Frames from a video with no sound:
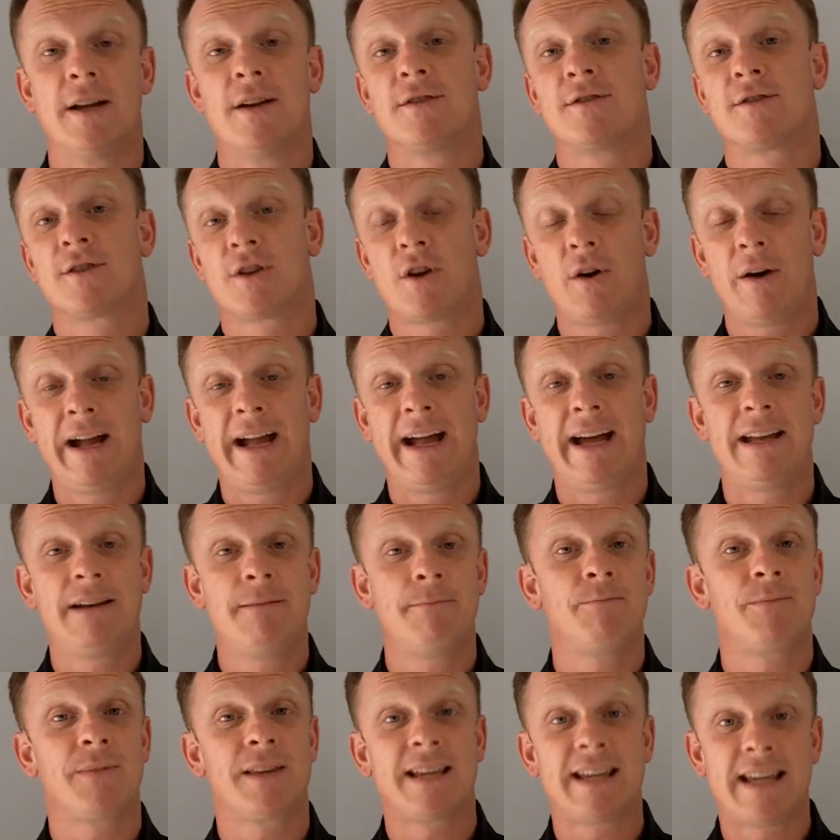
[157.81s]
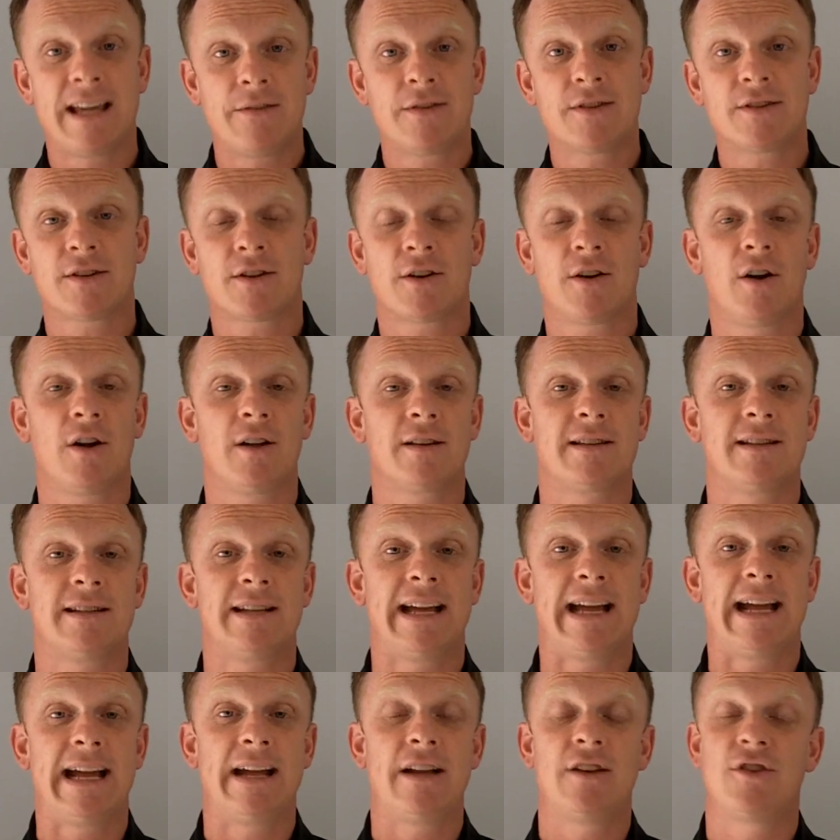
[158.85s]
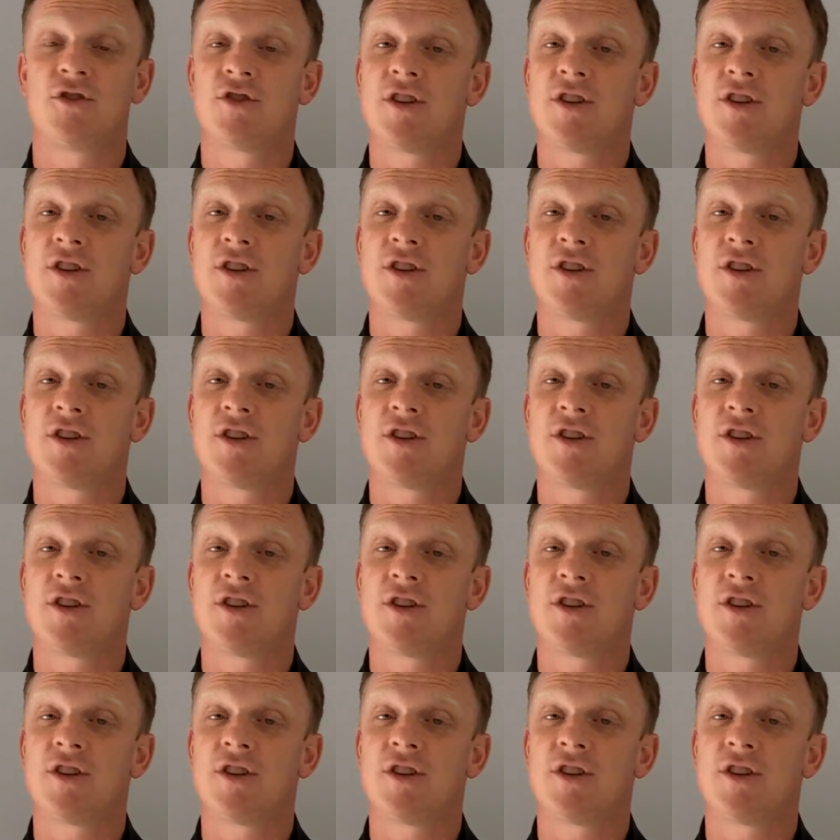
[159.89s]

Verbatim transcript: So go ahead, give us a call today,